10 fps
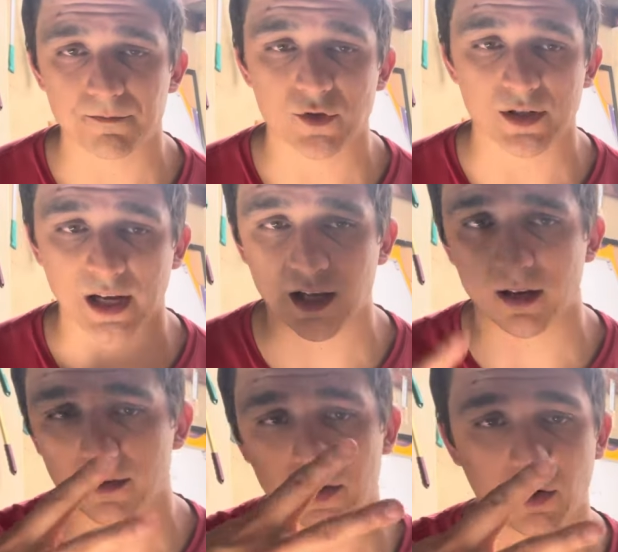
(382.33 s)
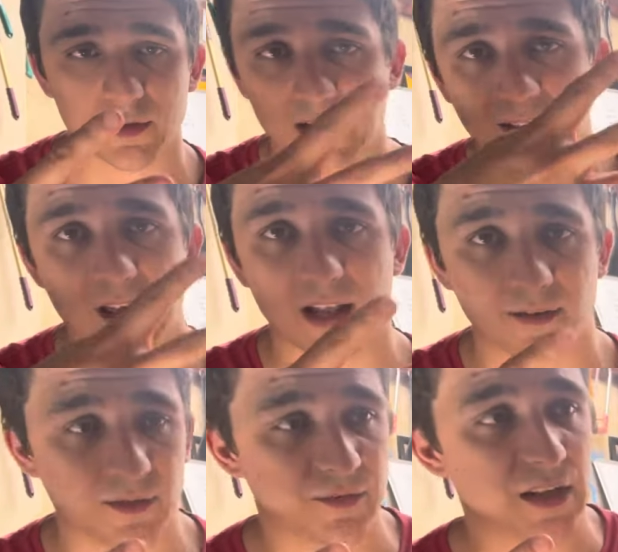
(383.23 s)
So it's like a, you know, it's like that.
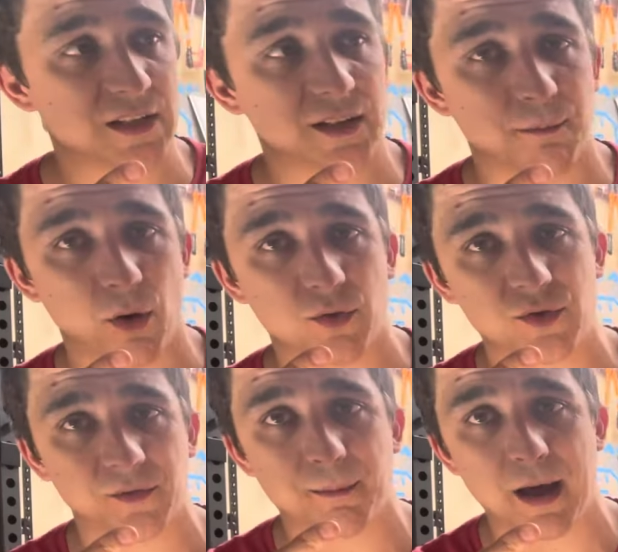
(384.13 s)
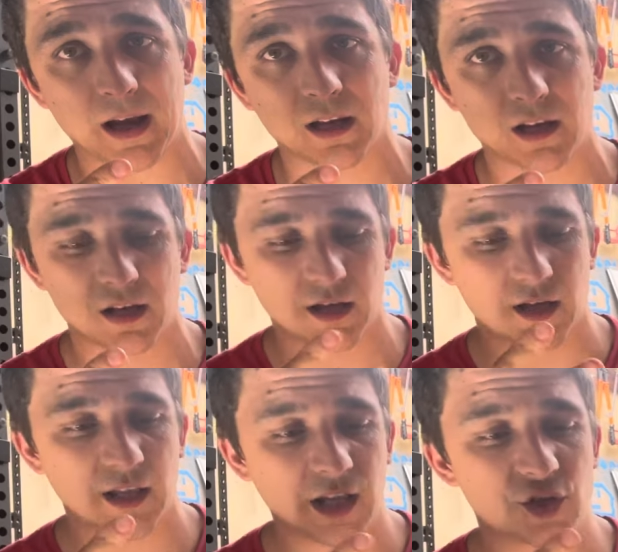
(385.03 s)
If, if these are the bones of the back,
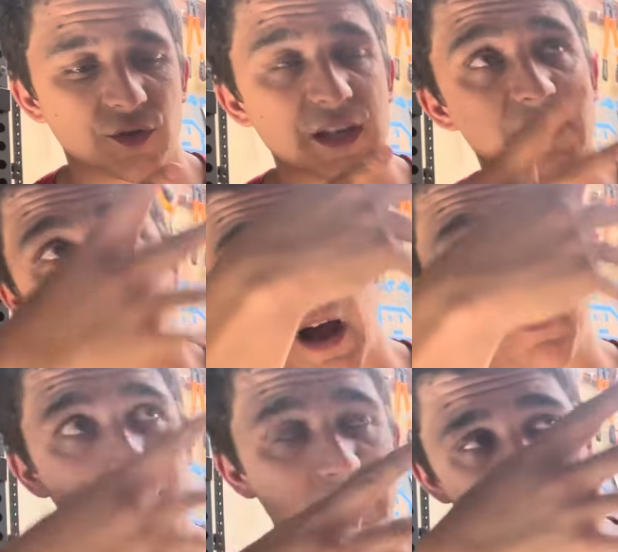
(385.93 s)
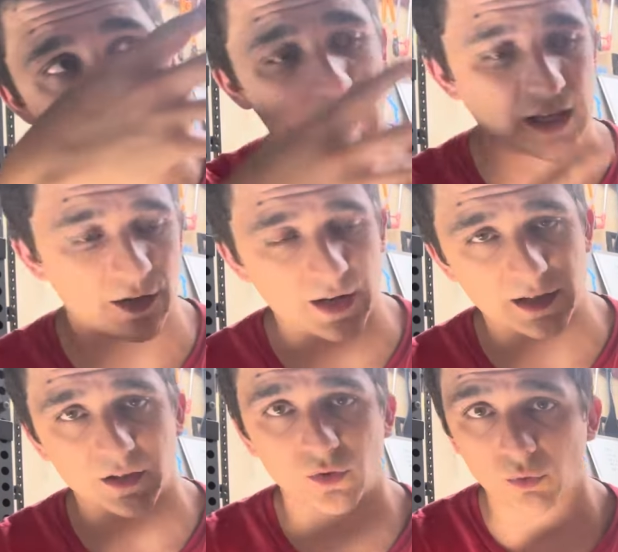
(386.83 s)
each of these fibers is kind of like
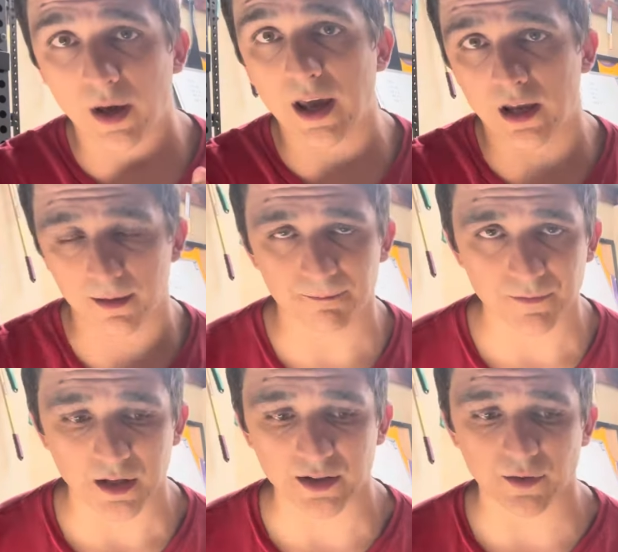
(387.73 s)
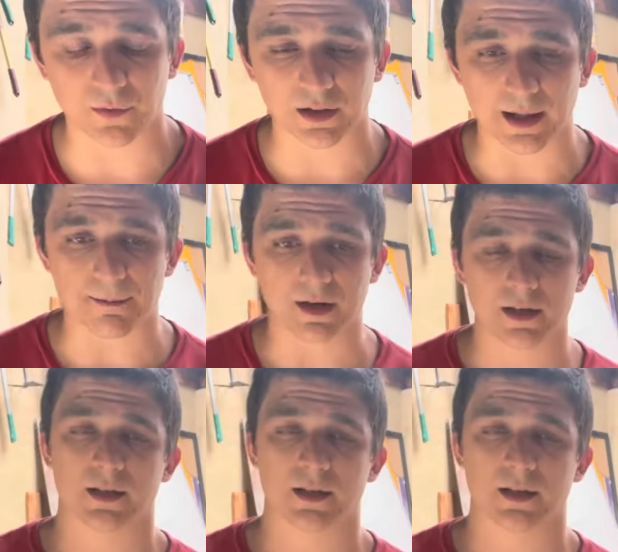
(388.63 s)
connecting to a different lumbar